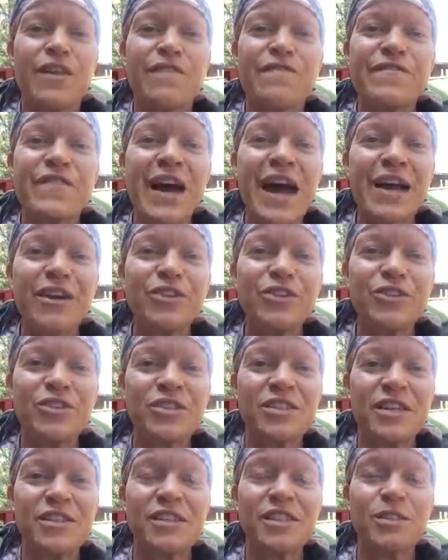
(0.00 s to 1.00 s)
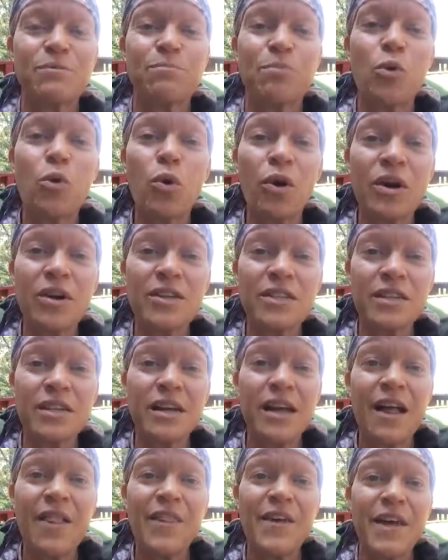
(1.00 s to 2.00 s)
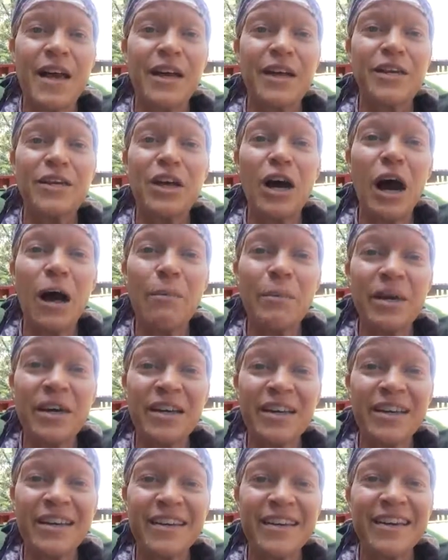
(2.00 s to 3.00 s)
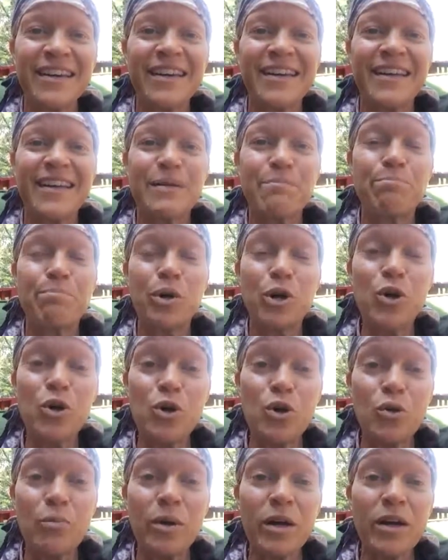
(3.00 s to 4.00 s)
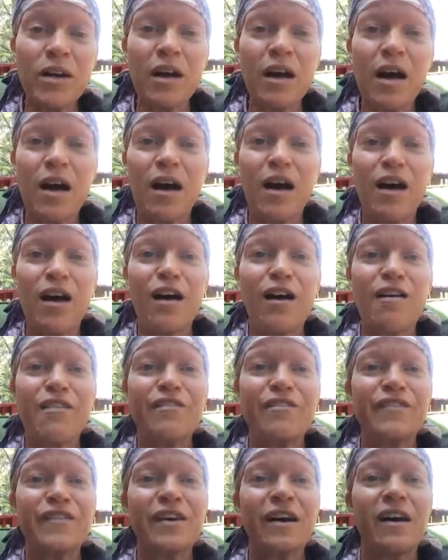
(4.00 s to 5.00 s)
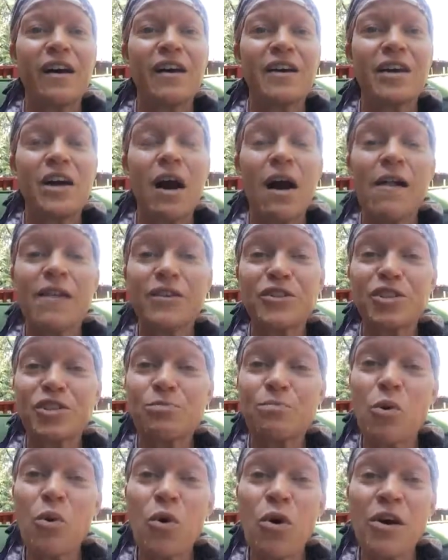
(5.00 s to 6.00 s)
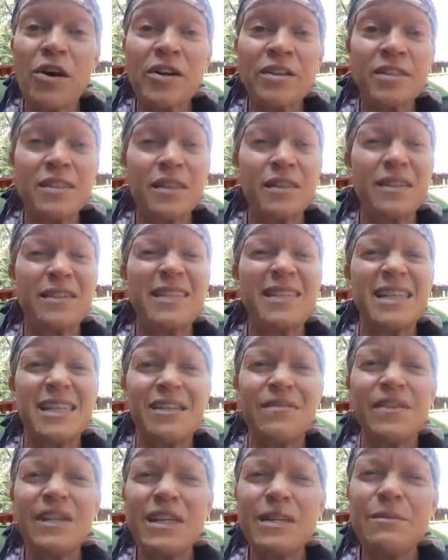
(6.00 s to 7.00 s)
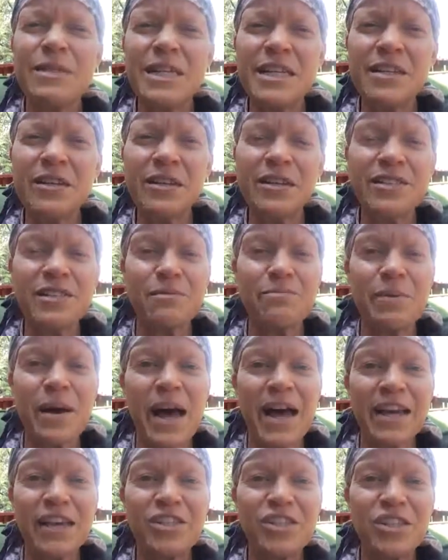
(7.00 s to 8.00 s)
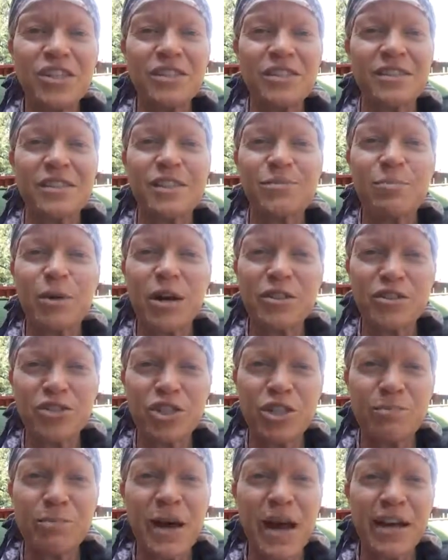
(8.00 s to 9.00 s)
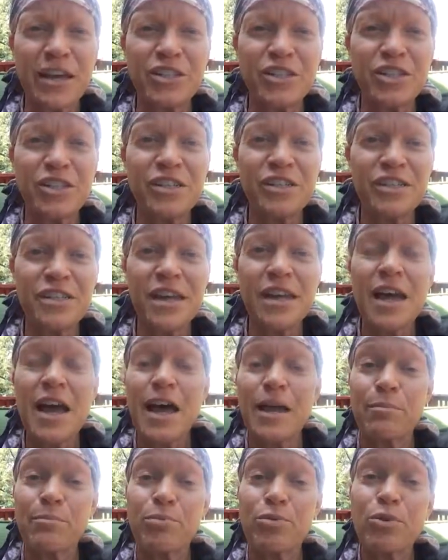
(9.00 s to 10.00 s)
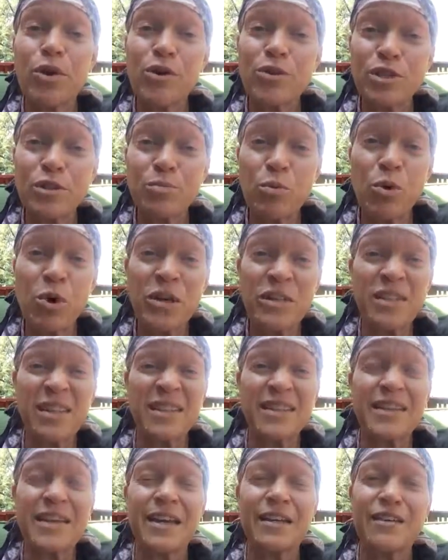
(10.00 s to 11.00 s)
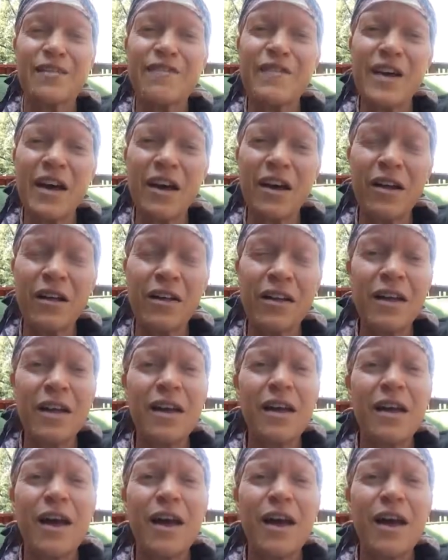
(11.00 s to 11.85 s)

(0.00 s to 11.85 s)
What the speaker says: factors that support the economic boom of college sports and the TV deals and packages and the sponsorship packages and pro sports like the NFL,